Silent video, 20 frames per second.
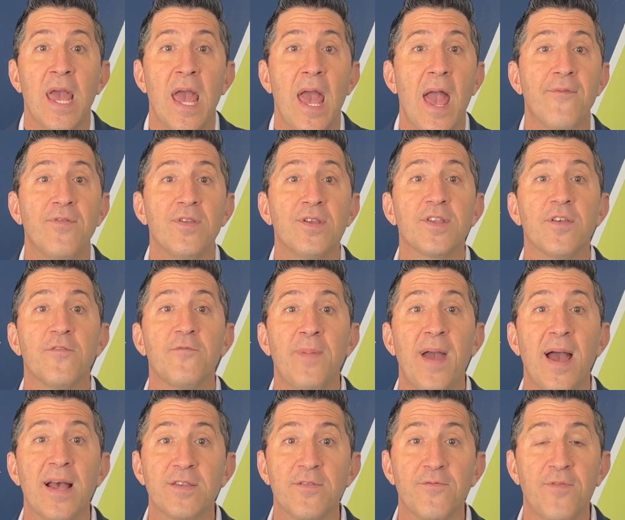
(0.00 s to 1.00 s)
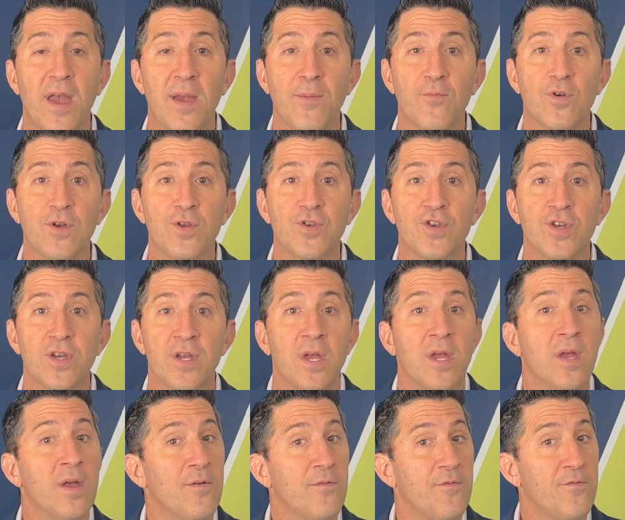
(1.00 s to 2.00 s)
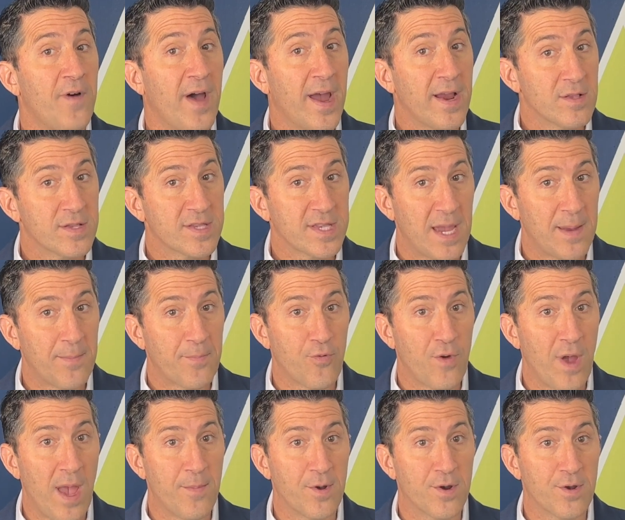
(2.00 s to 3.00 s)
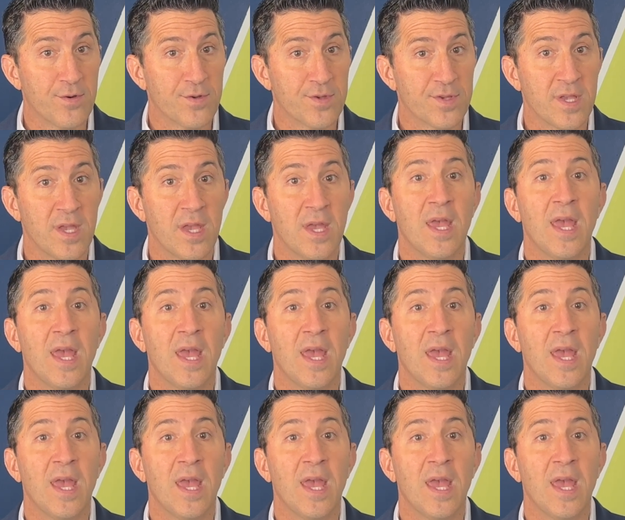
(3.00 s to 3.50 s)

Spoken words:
evidence of massive hemorrhage, vital sign parameters,